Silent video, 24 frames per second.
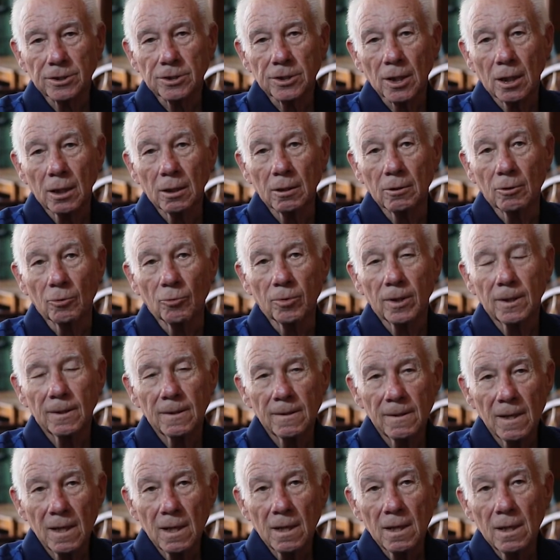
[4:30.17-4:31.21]
So
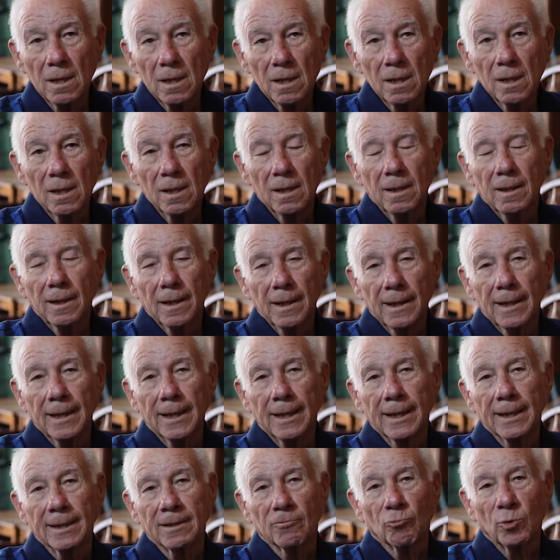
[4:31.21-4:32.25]

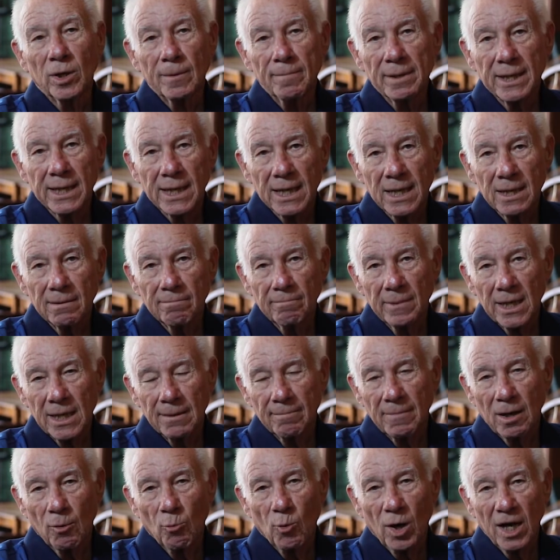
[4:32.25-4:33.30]
me and
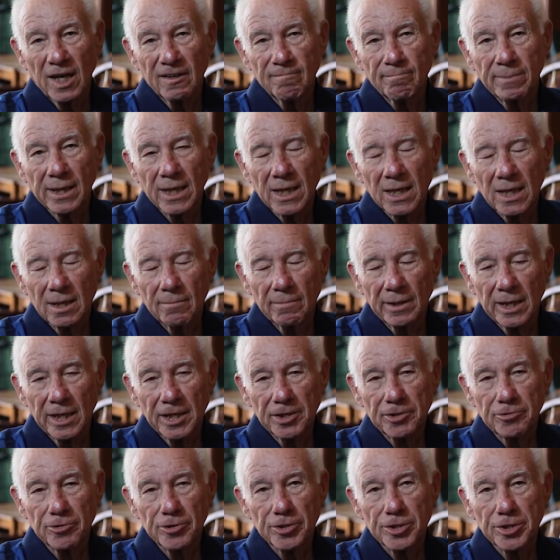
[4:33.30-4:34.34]
my wife became
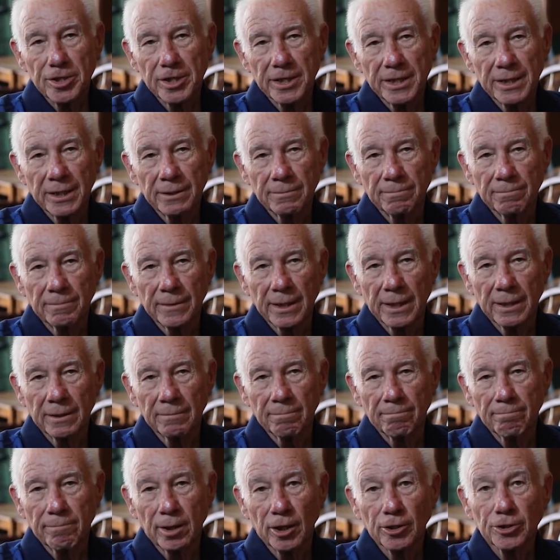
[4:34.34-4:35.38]
interested
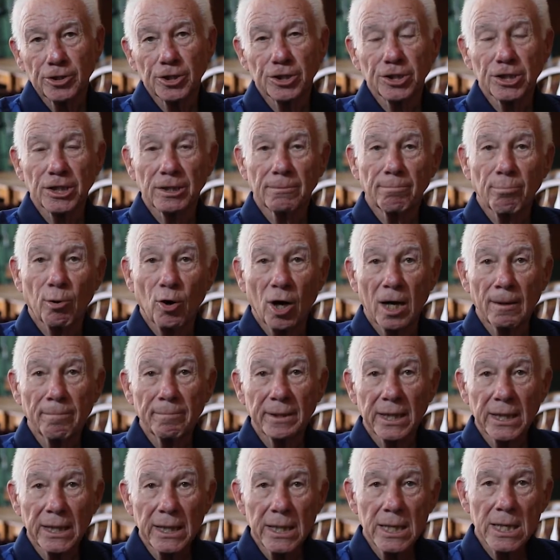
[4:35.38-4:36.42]
in purchasing
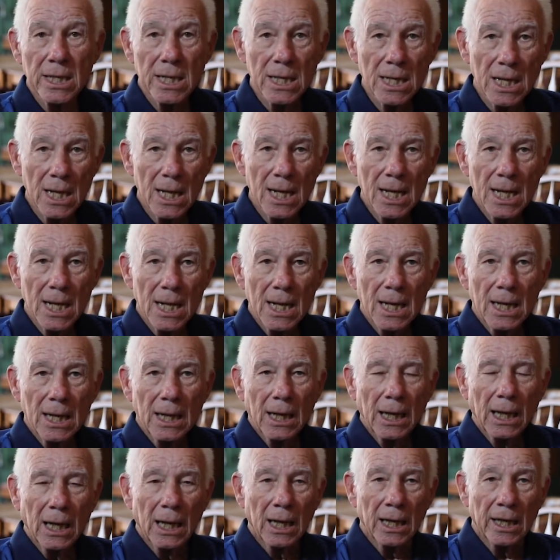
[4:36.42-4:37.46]
property
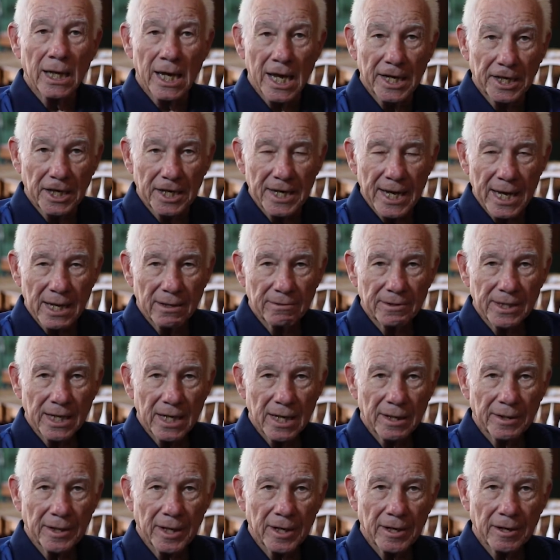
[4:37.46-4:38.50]
in the
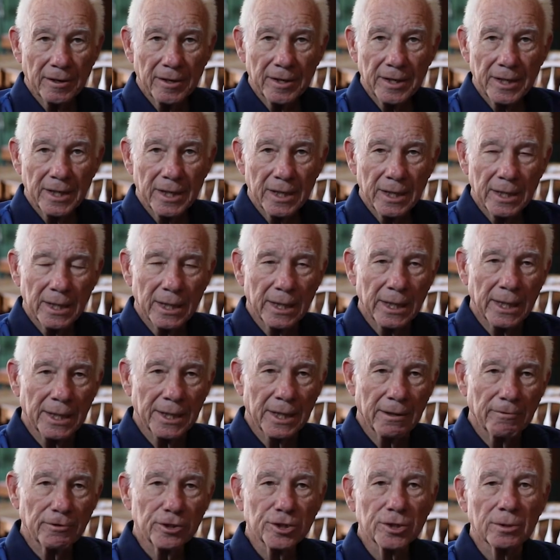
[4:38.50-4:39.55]
downtown area, and
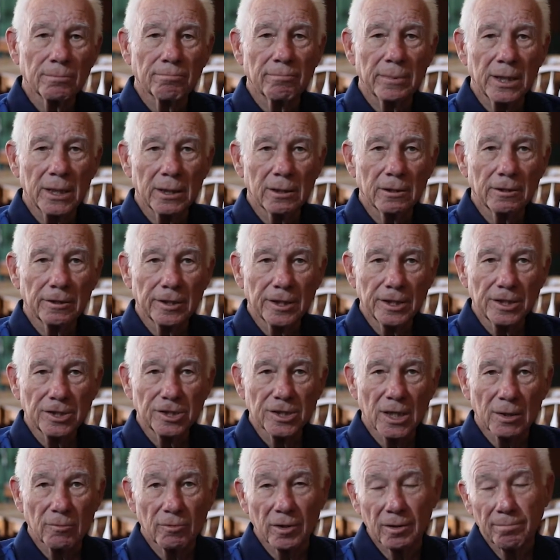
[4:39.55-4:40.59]
there were some buildings
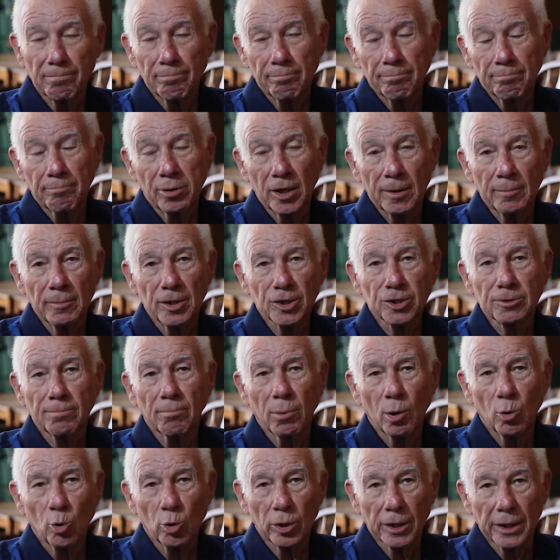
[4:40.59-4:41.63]
that were pretty much
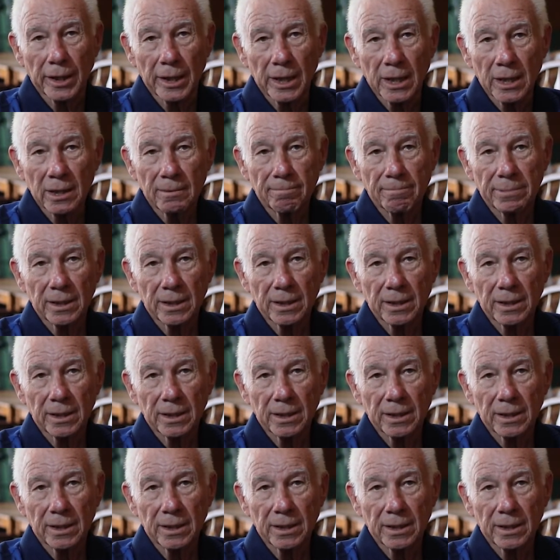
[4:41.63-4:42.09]
boarded up.